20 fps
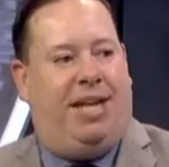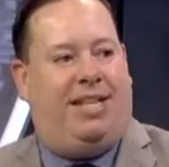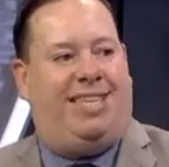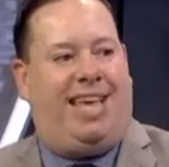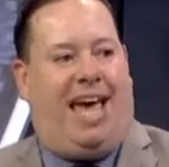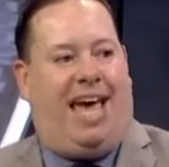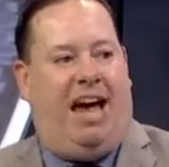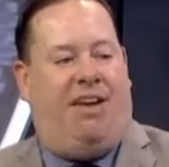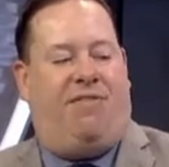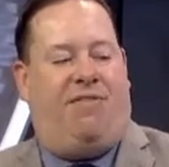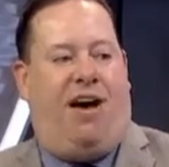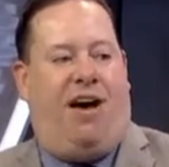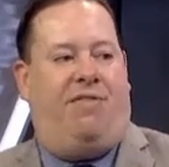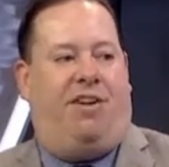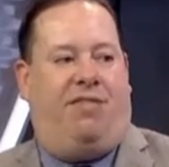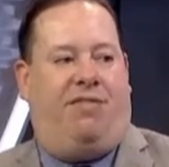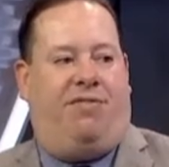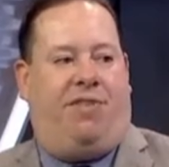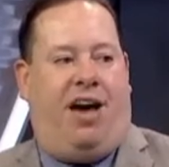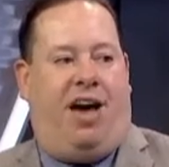minutes at
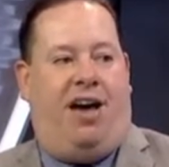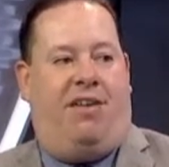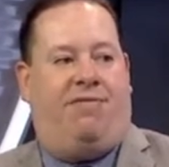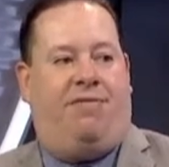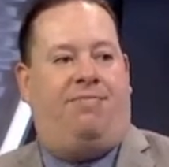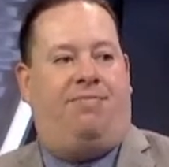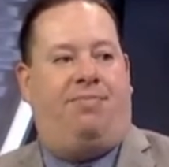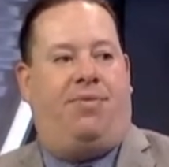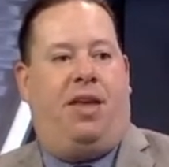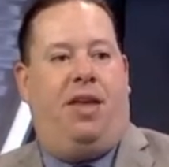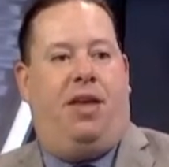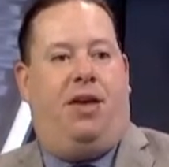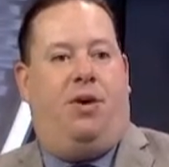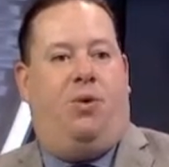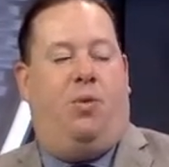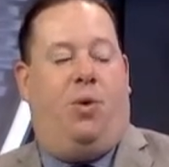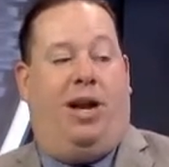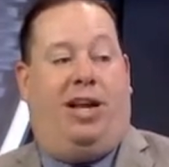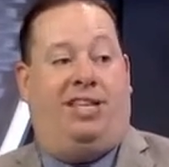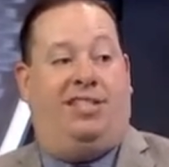five on five.
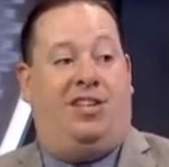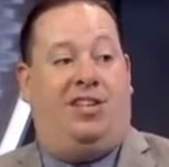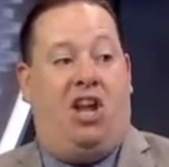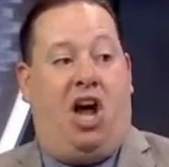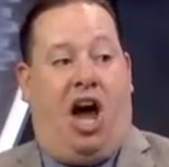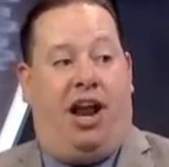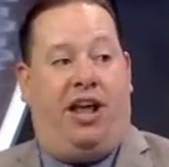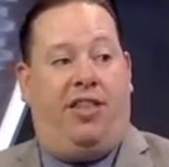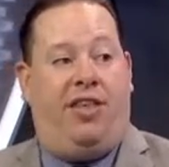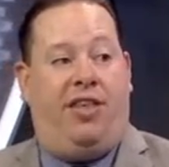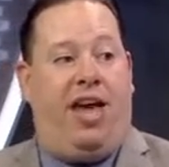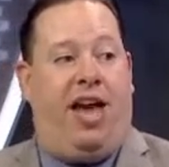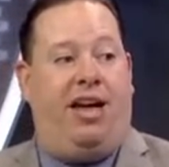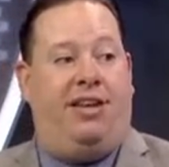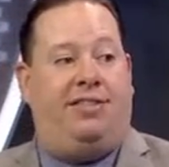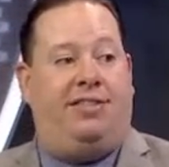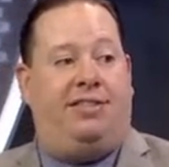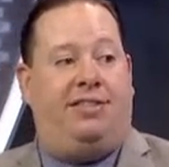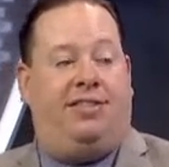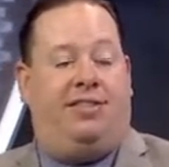When he's not on the
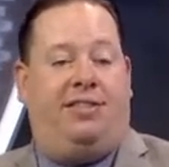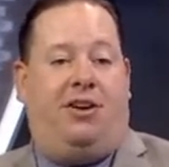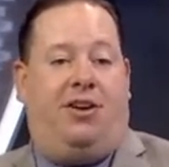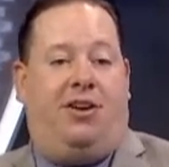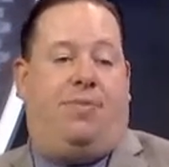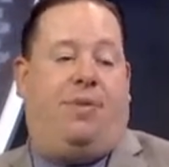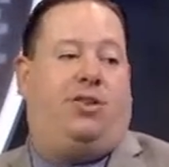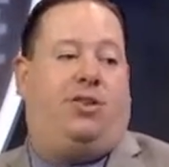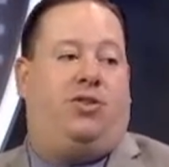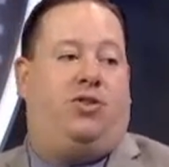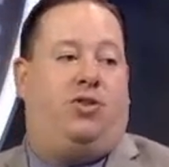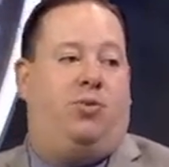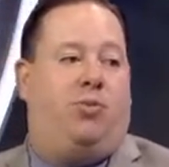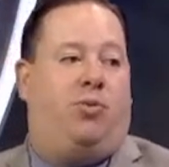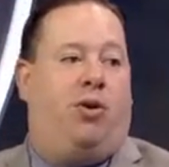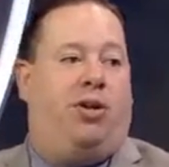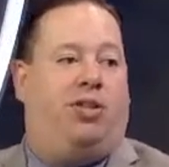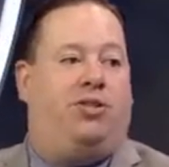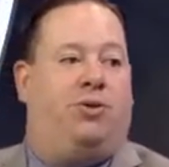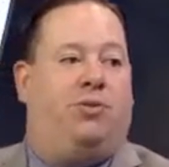ice, they're about
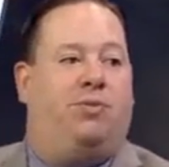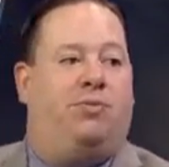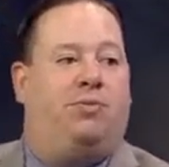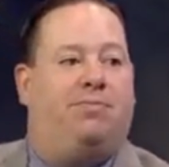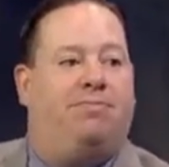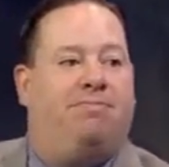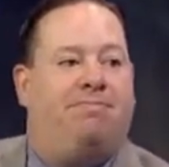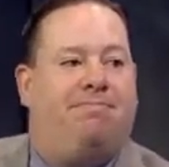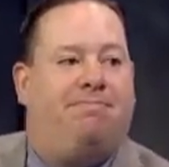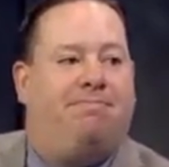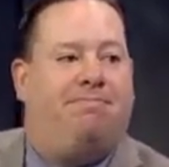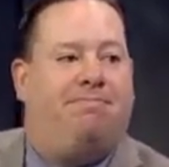2.2. I